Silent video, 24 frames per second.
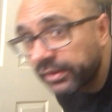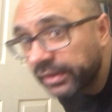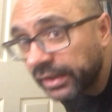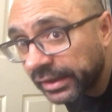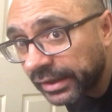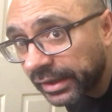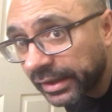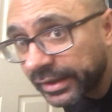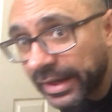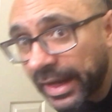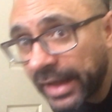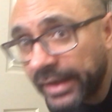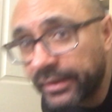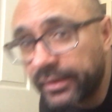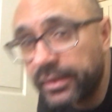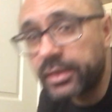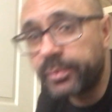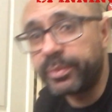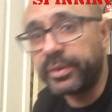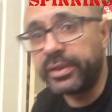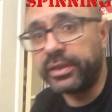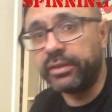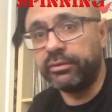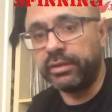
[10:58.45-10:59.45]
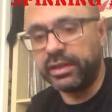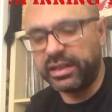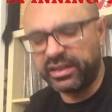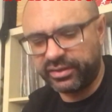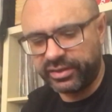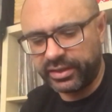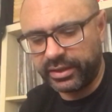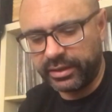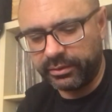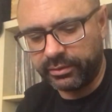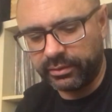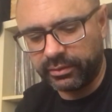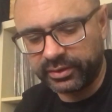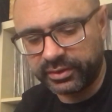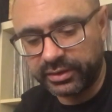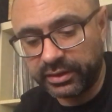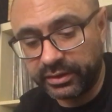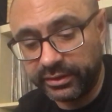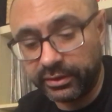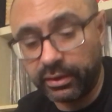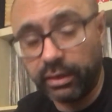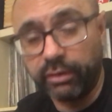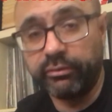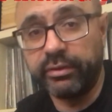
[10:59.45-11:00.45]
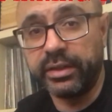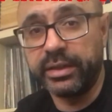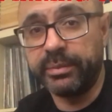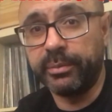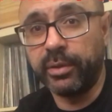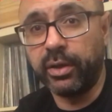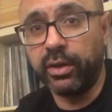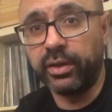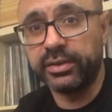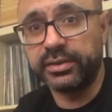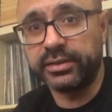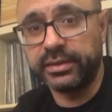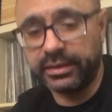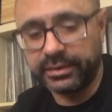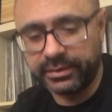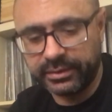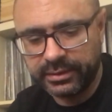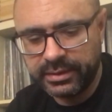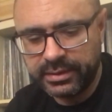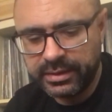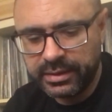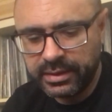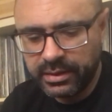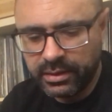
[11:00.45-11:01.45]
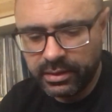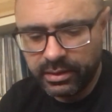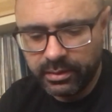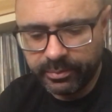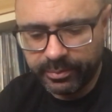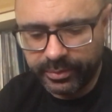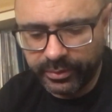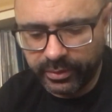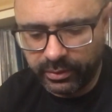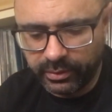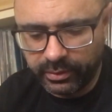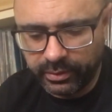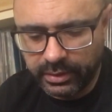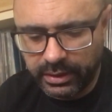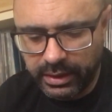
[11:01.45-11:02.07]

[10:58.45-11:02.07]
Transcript: think again that it's been reissued or certainly not remastered, but